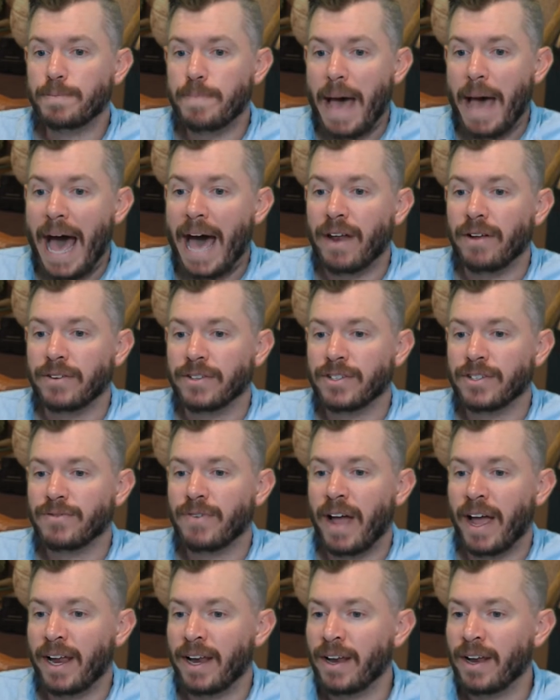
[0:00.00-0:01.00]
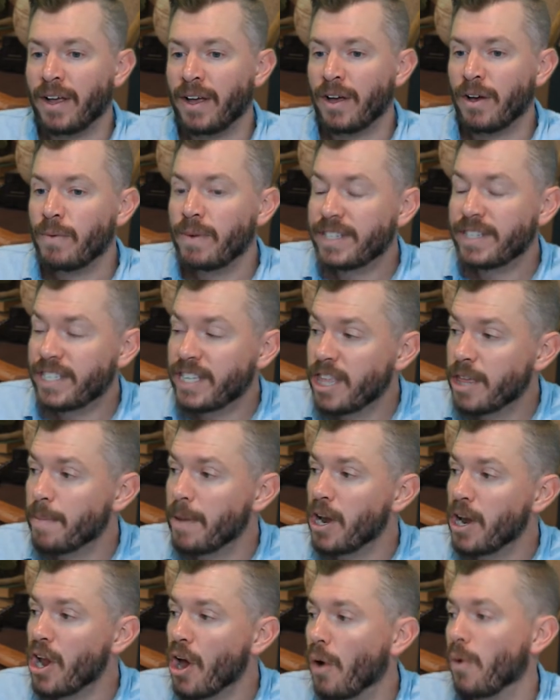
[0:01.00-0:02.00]
battles, right? We see the
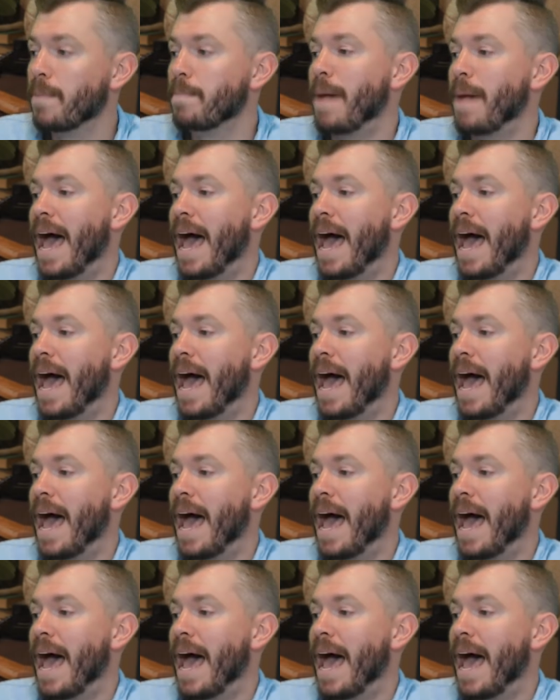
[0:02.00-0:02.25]
Minoan